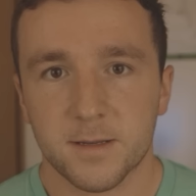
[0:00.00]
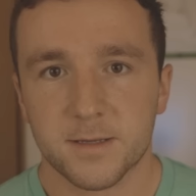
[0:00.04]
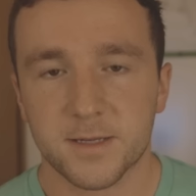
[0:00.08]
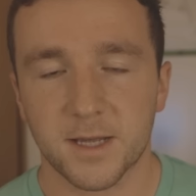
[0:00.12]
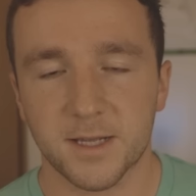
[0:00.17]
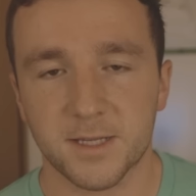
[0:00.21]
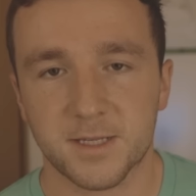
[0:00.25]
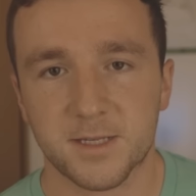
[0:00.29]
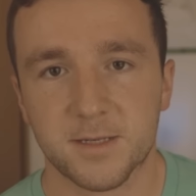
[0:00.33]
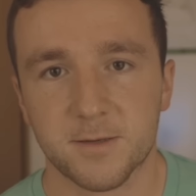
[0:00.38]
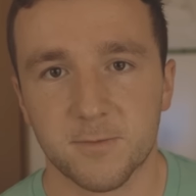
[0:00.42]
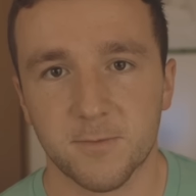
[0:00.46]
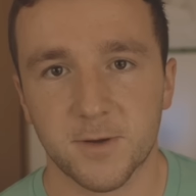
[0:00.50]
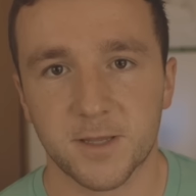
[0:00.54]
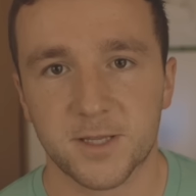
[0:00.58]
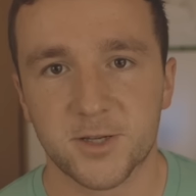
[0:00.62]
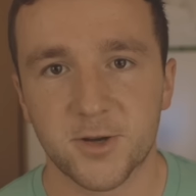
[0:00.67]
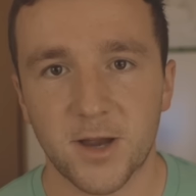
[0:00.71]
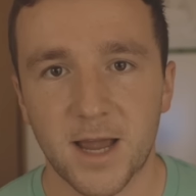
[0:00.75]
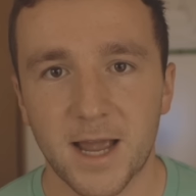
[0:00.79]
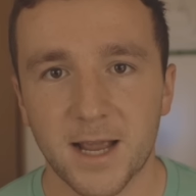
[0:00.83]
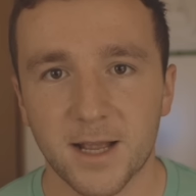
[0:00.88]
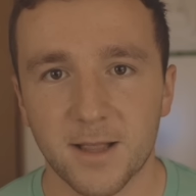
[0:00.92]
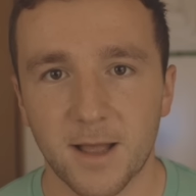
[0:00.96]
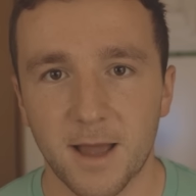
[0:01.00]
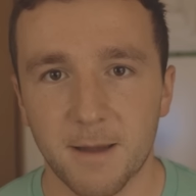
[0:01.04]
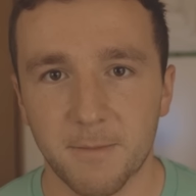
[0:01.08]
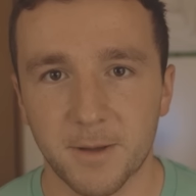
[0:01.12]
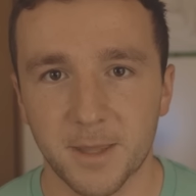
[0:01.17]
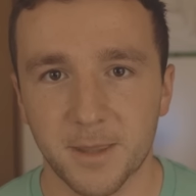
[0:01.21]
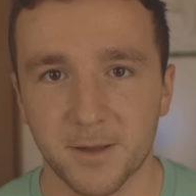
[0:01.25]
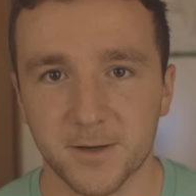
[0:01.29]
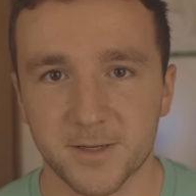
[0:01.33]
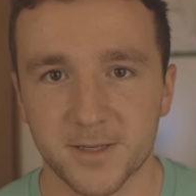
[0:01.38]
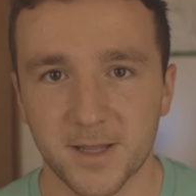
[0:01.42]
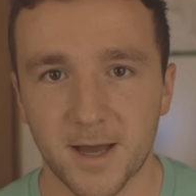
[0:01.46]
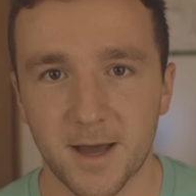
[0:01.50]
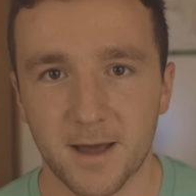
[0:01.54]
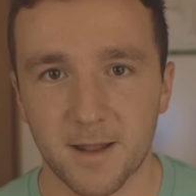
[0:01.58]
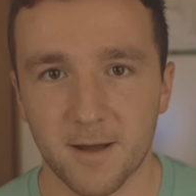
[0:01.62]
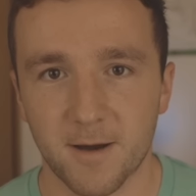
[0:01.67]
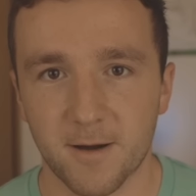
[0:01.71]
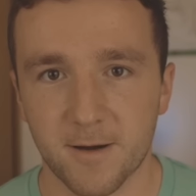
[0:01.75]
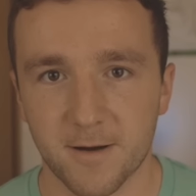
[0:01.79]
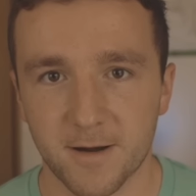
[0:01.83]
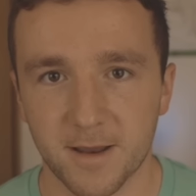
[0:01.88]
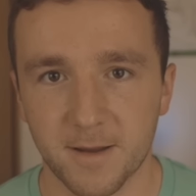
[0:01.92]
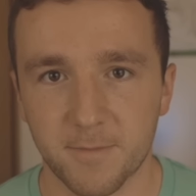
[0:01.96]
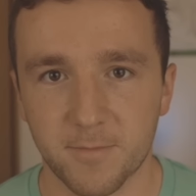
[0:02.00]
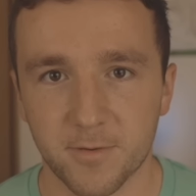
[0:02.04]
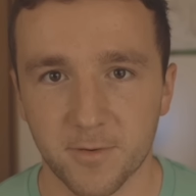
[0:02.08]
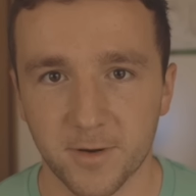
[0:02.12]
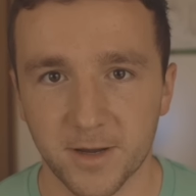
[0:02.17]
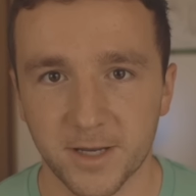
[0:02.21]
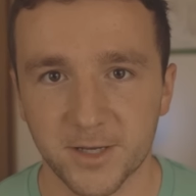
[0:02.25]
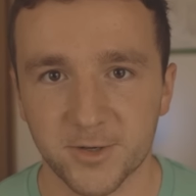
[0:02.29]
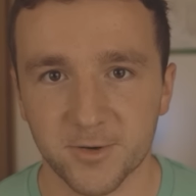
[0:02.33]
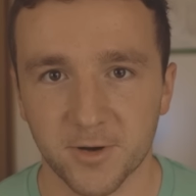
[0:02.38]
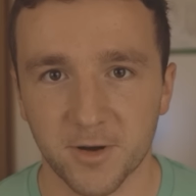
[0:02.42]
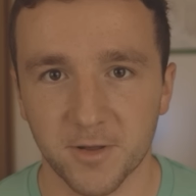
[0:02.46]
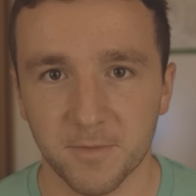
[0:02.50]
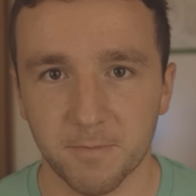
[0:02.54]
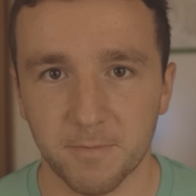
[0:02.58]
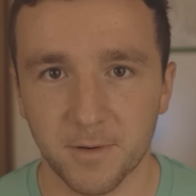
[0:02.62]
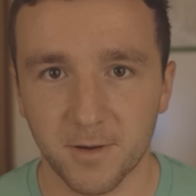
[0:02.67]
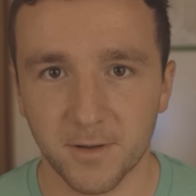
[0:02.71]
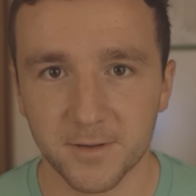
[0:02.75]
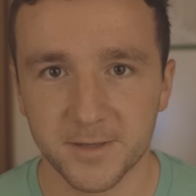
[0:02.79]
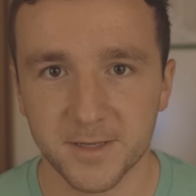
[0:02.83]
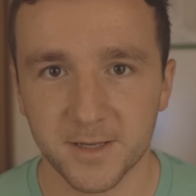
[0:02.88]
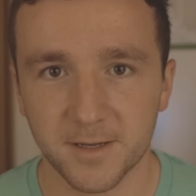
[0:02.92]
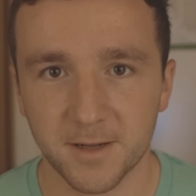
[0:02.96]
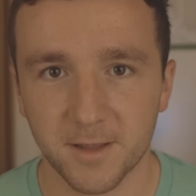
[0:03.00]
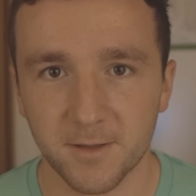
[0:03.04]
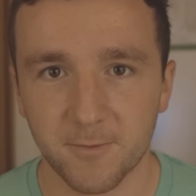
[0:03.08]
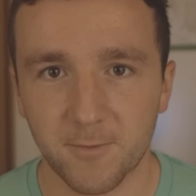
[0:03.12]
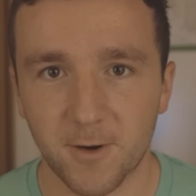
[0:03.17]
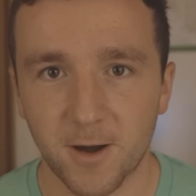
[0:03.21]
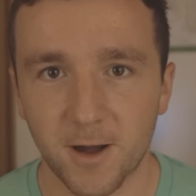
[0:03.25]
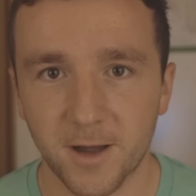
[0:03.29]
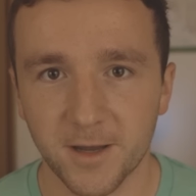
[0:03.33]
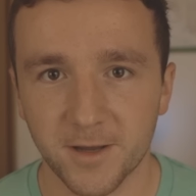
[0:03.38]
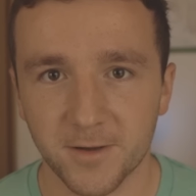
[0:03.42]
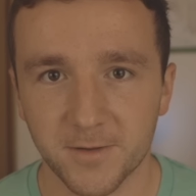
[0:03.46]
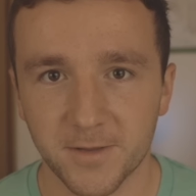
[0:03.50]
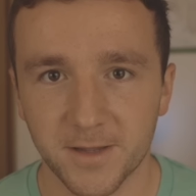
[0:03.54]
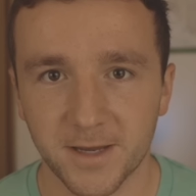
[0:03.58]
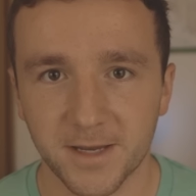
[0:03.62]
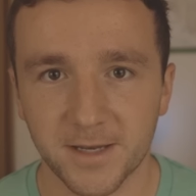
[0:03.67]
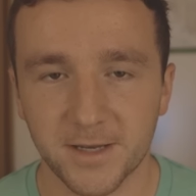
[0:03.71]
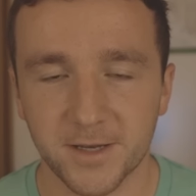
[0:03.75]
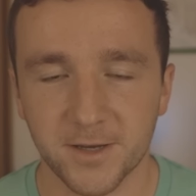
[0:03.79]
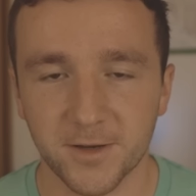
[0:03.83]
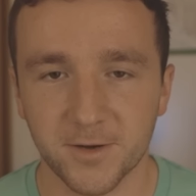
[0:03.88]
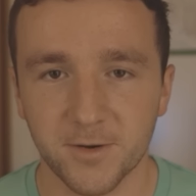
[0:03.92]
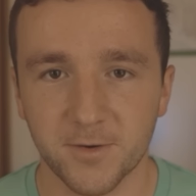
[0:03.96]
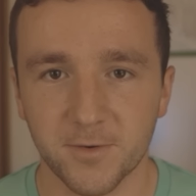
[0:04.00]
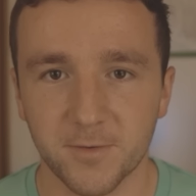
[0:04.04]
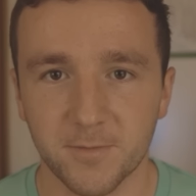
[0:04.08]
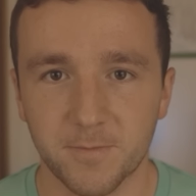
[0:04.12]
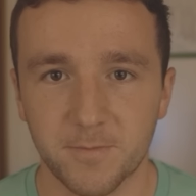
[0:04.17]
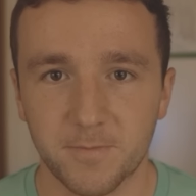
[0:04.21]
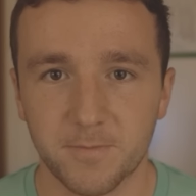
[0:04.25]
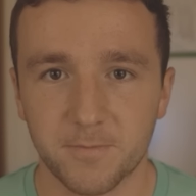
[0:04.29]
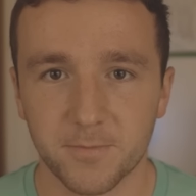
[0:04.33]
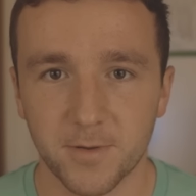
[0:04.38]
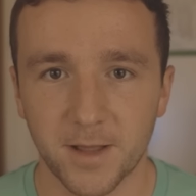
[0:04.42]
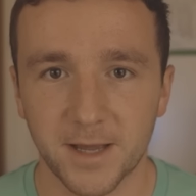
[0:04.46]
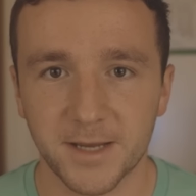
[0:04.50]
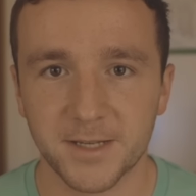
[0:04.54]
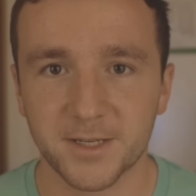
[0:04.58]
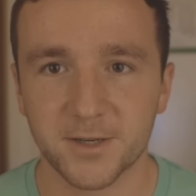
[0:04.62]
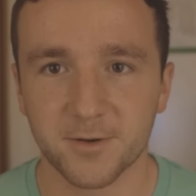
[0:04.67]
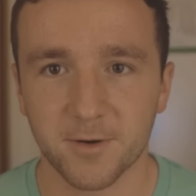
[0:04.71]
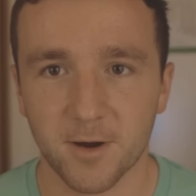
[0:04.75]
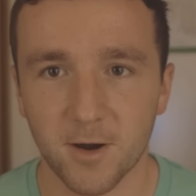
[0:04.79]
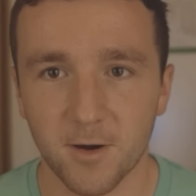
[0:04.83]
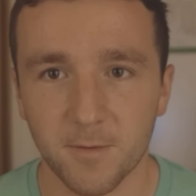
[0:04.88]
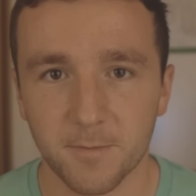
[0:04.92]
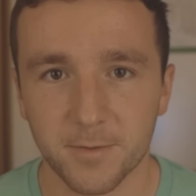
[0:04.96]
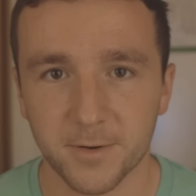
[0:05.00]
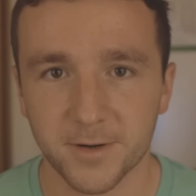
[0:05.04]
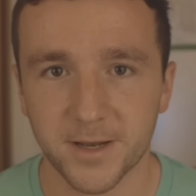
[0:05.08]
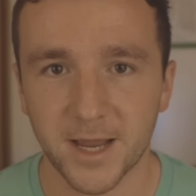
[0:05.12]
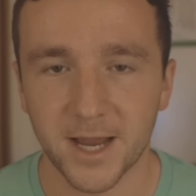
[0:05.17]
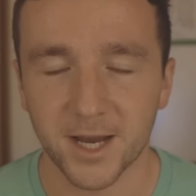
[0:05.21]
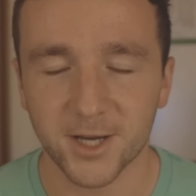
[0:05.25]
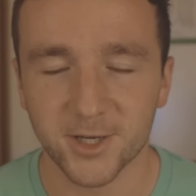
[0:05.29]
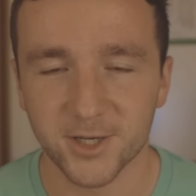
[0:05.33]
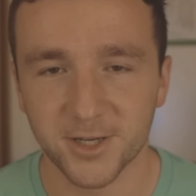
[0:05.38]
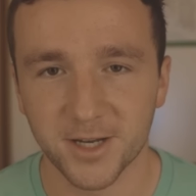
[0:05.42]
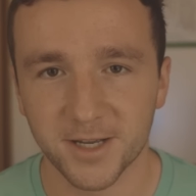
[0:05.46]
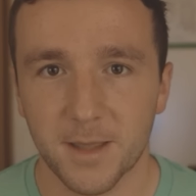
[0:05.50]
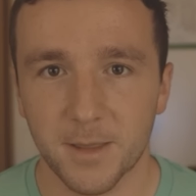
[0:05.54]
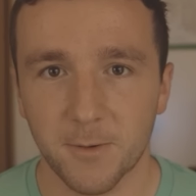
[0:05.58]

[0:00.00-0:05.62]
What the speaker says: Since with trad climbing there's not already pre-drilled bolts into the wall, you'll need to place your own protection.